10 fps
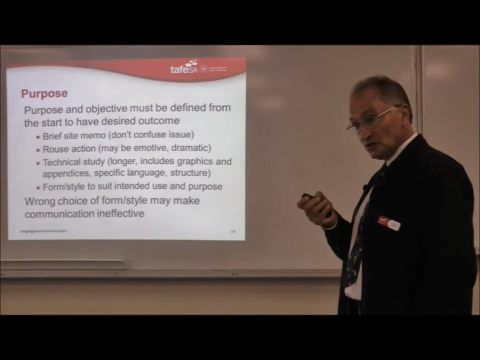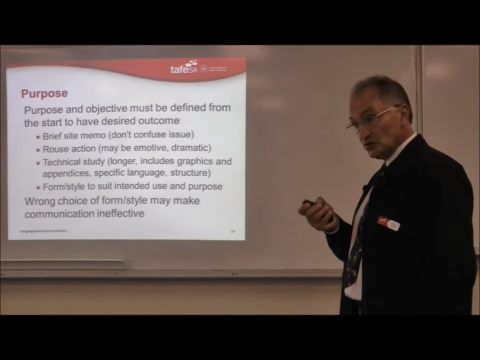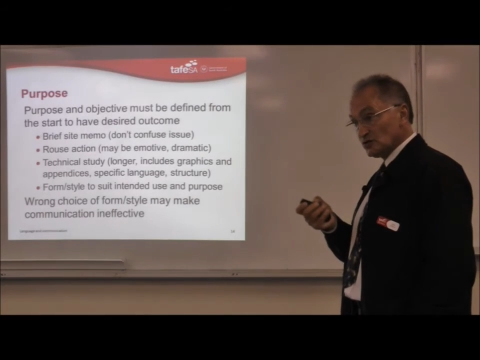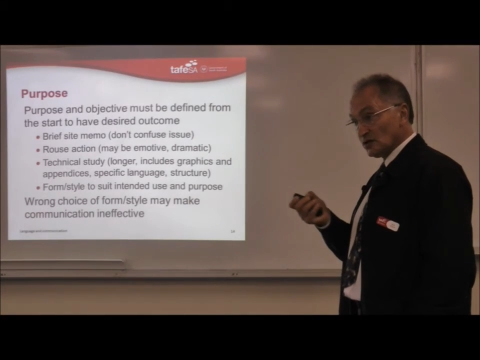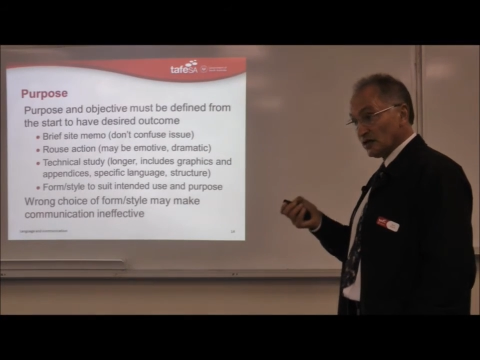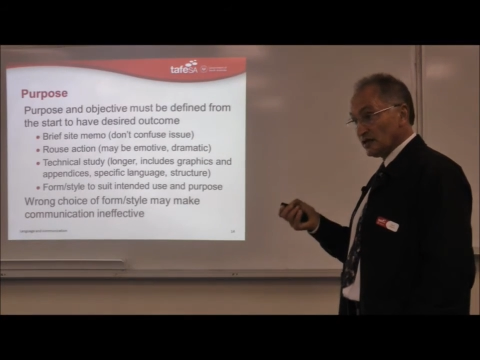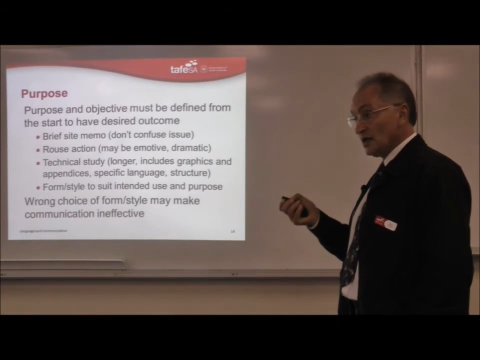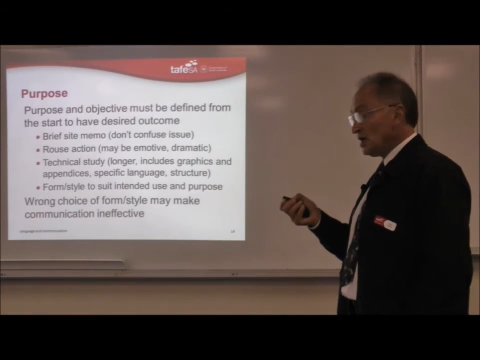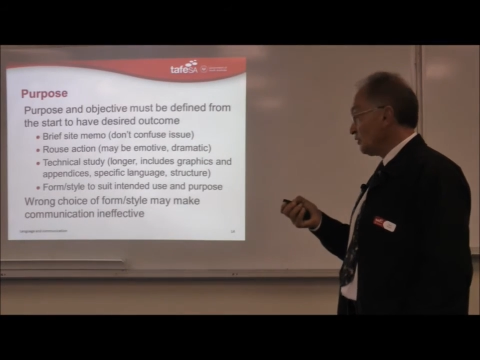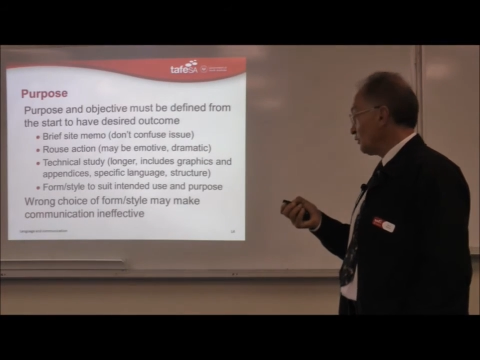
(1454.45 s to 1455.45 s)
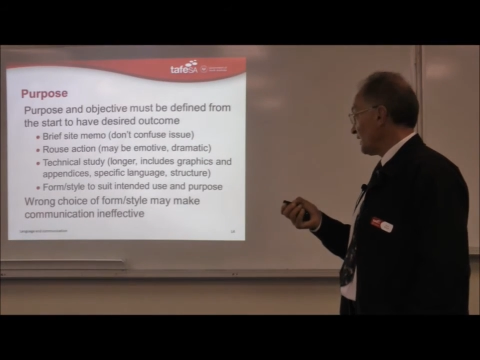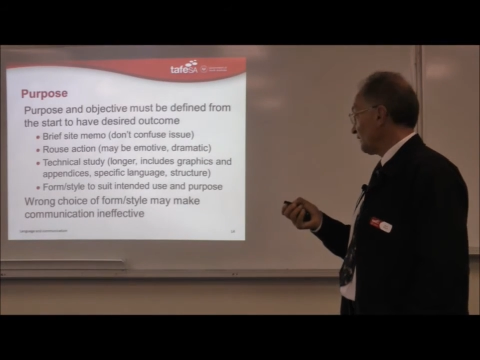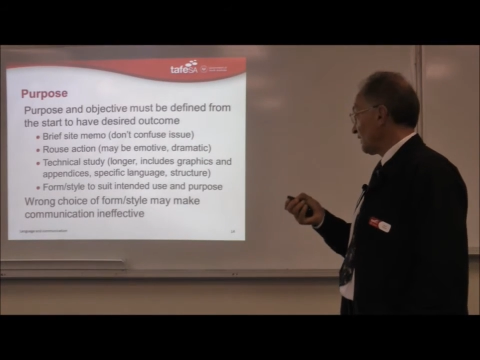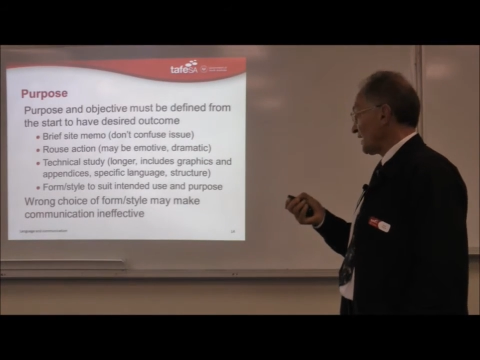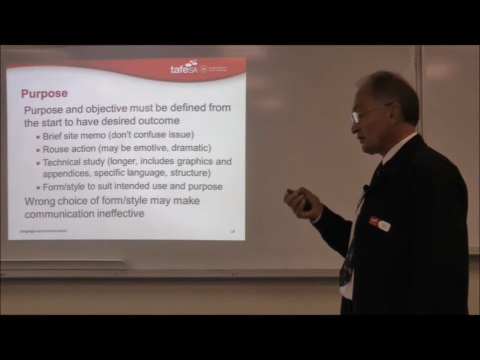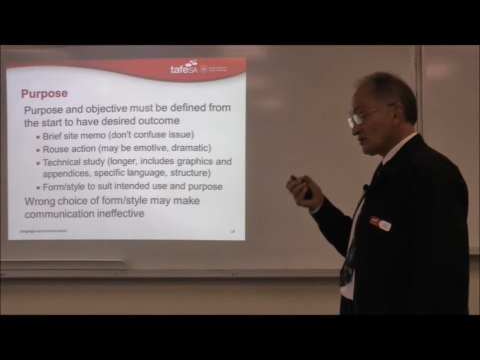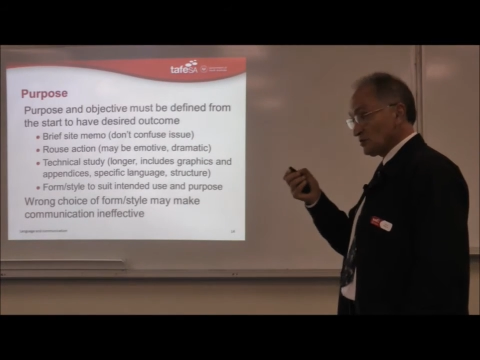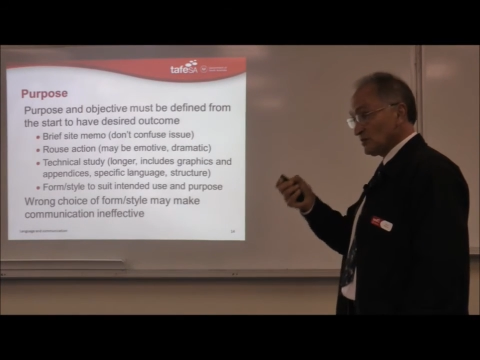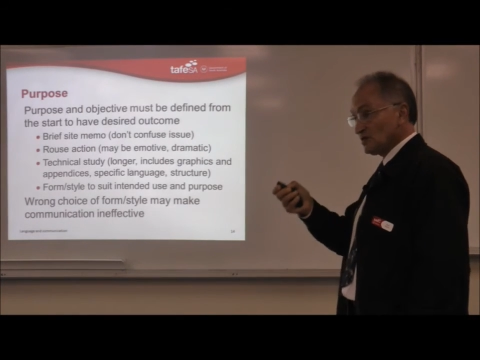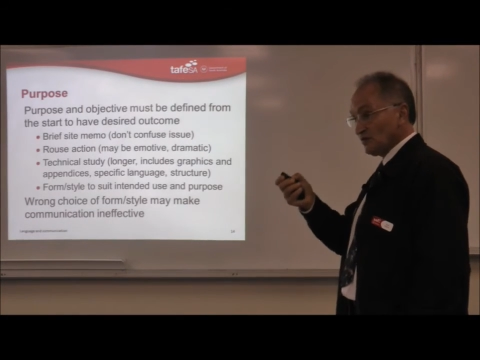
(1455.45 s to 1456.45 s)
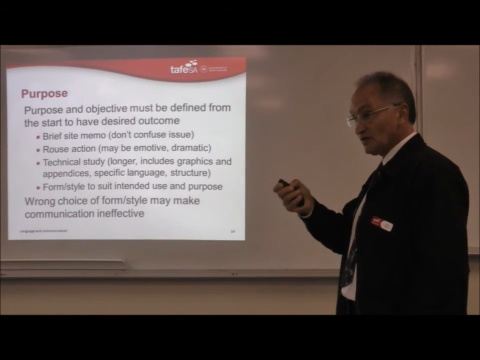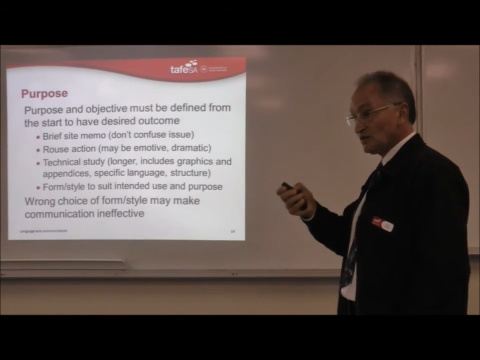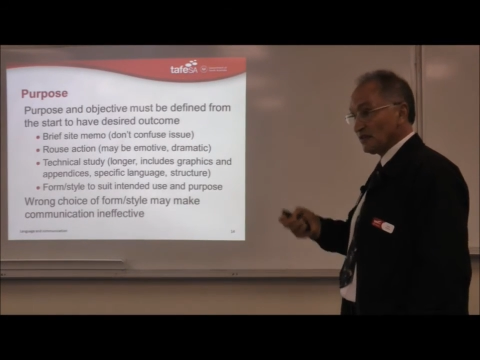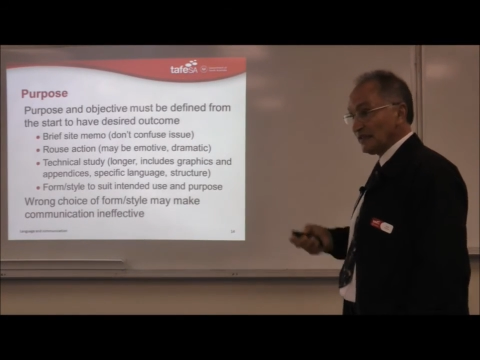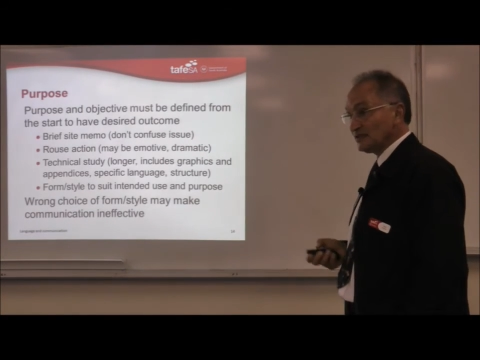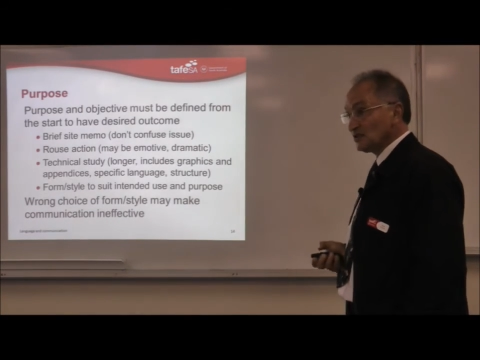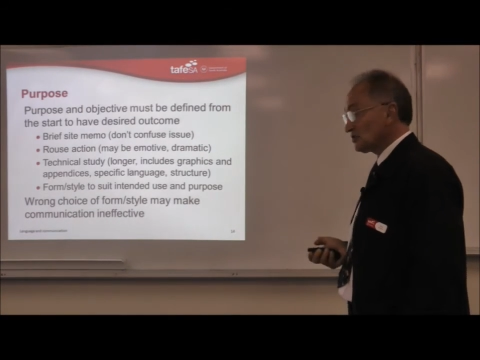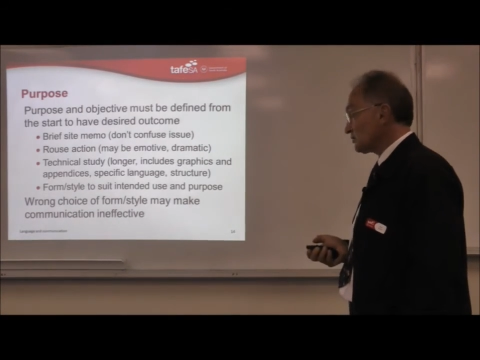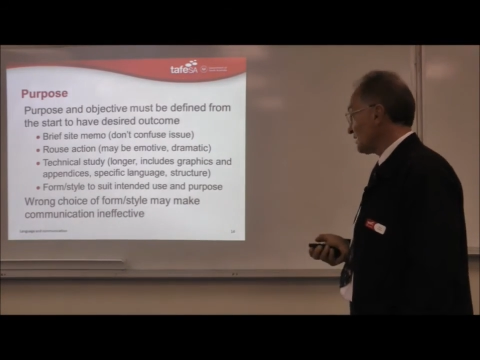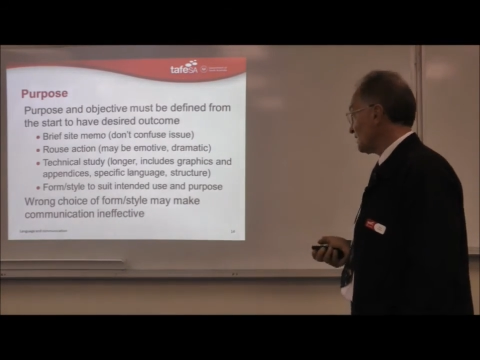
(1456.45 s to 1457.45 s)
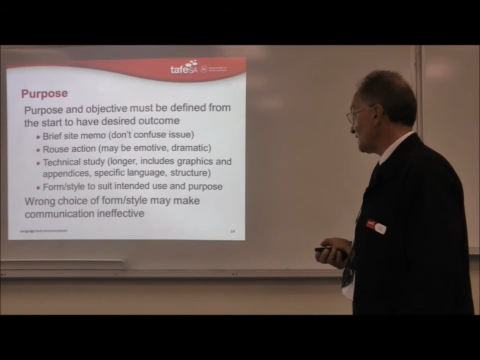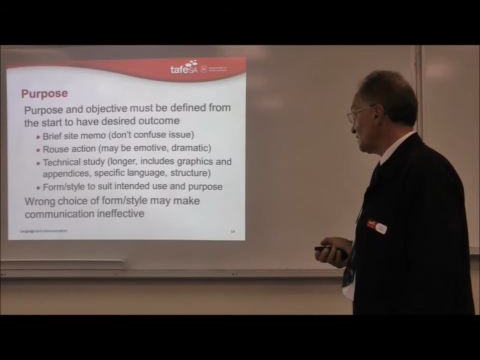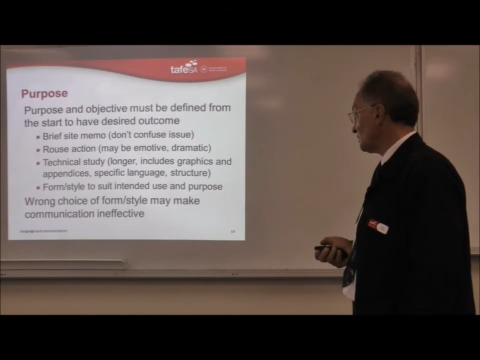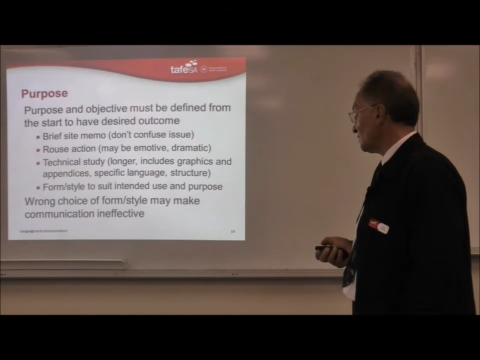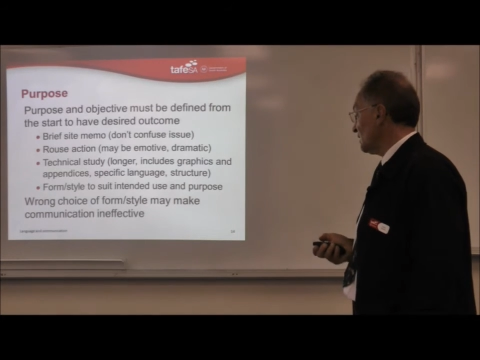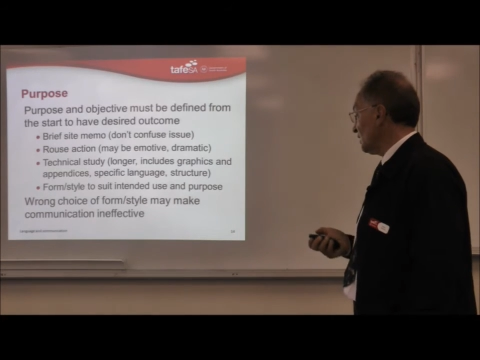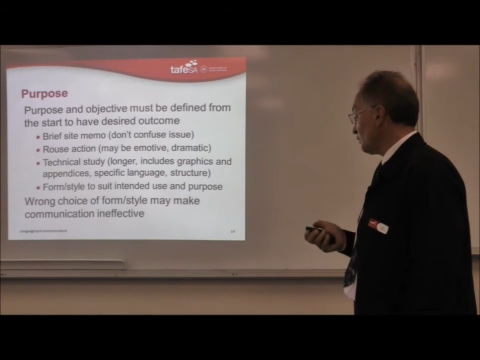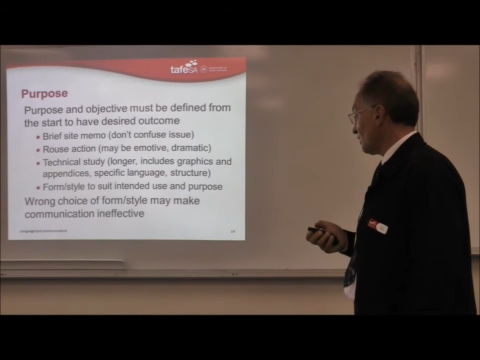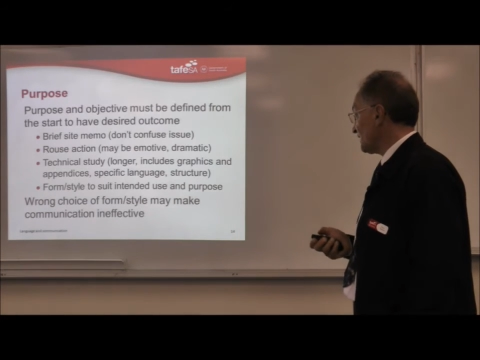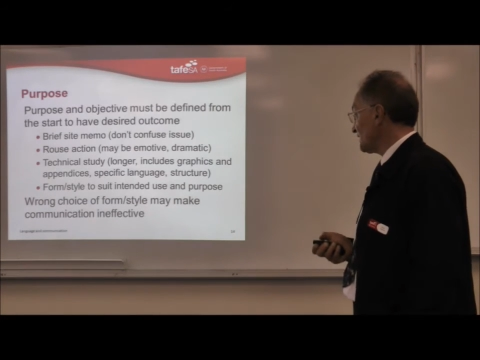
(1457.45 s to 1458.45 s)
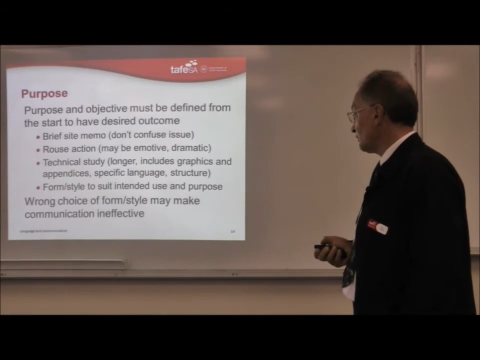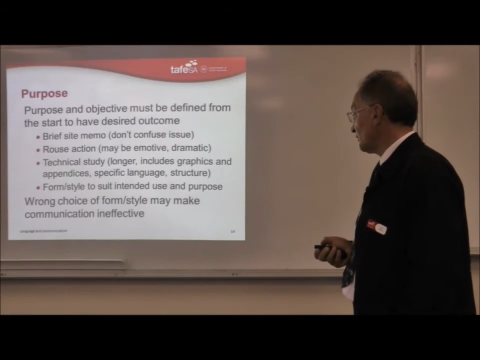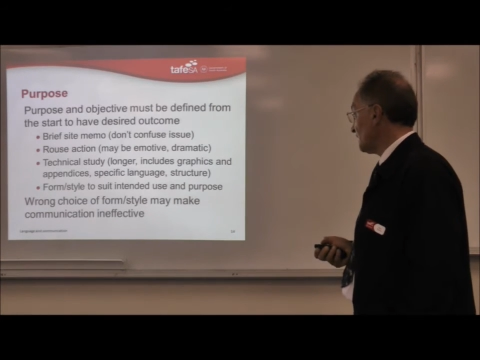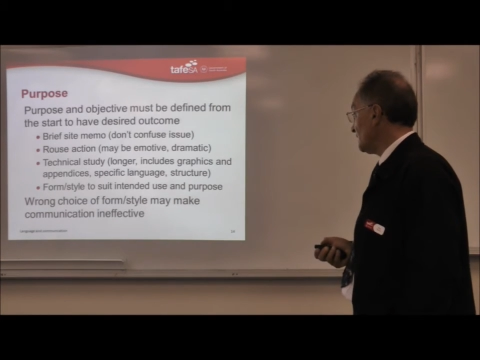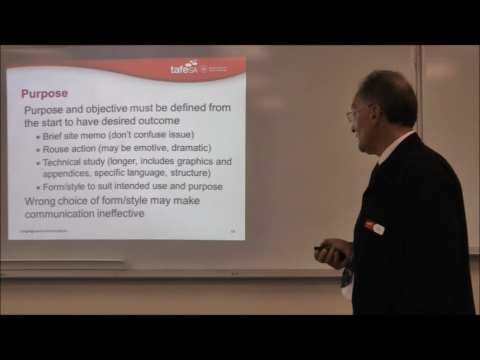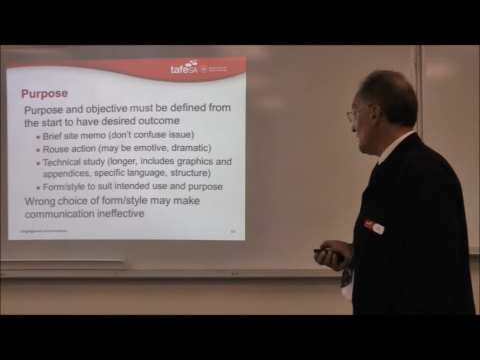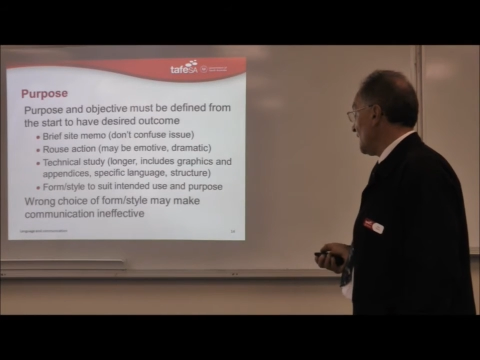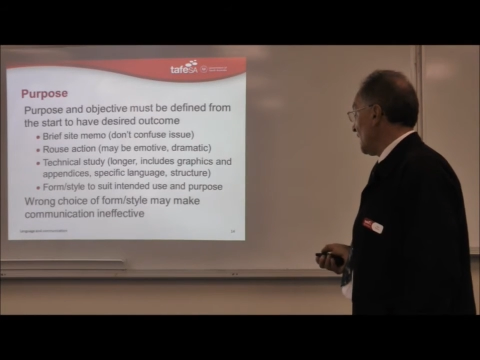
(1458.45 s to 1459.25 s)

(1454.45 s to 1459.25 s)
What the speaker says: Usually it will have language specific to the industry that you're writing within,